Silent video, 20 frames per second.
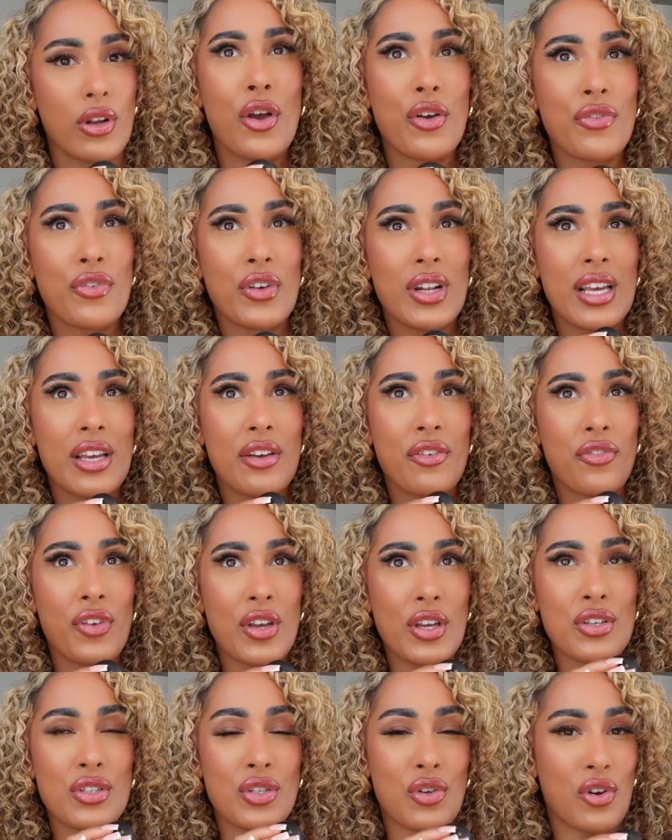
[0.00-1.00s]
Hopefully,
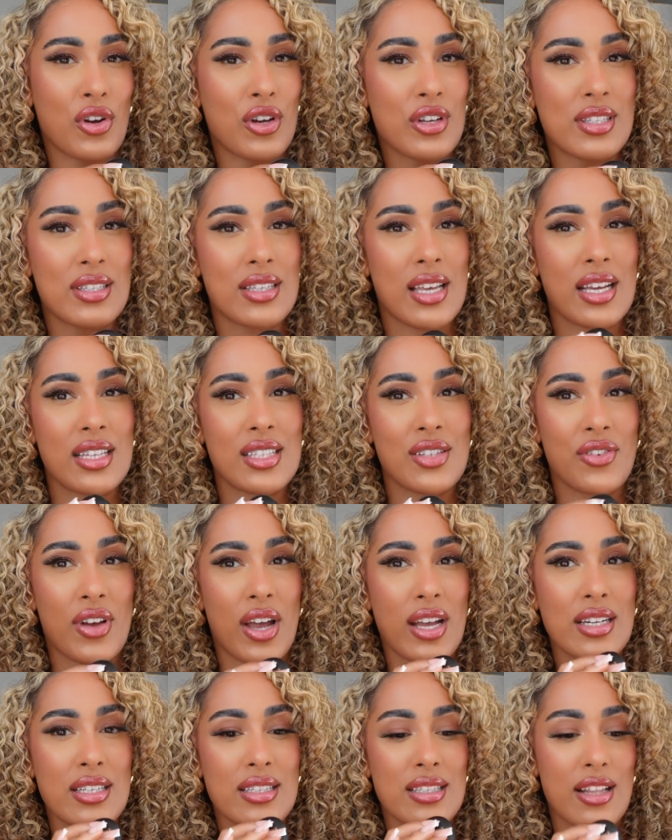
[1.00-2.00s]
fingers crossed, like
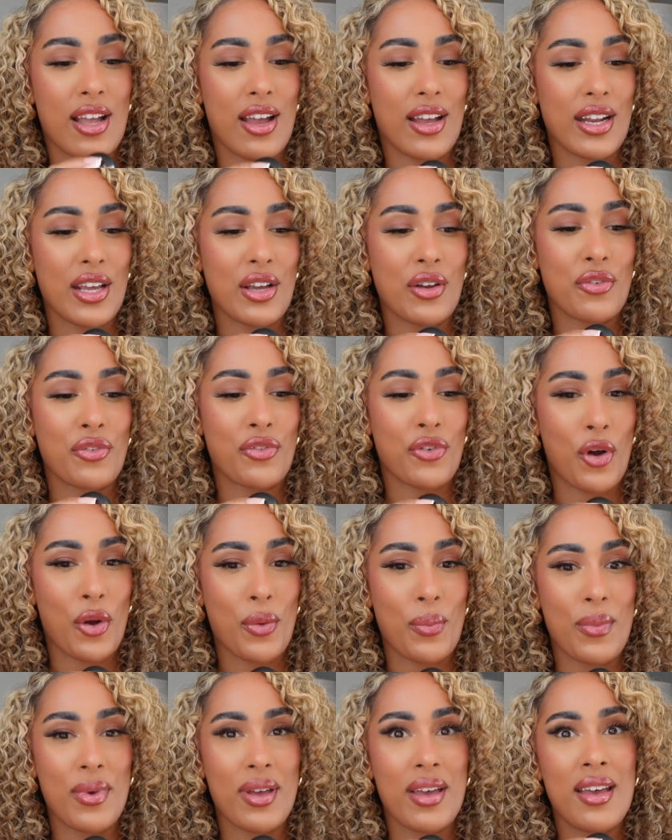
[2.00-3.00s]
DFYNE is learning
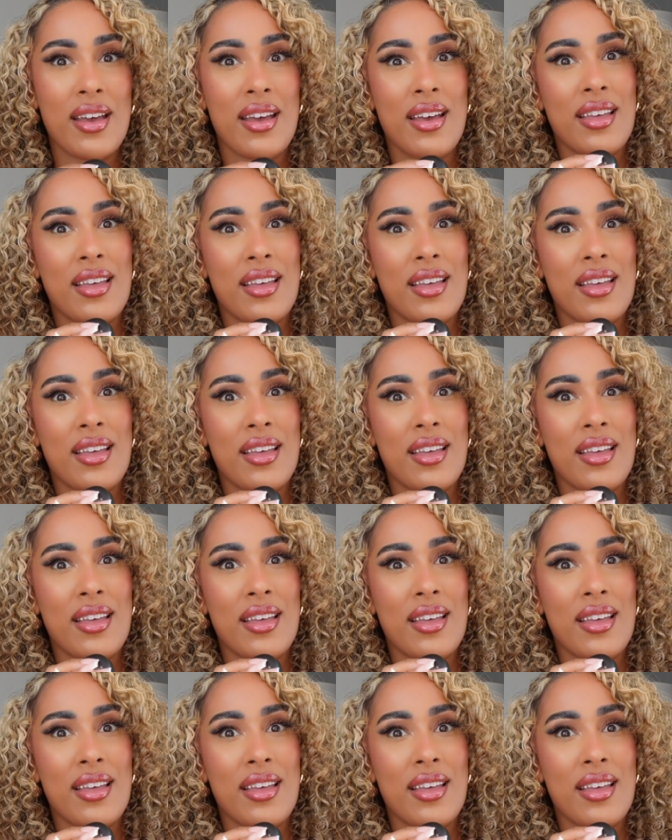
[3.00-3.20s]
from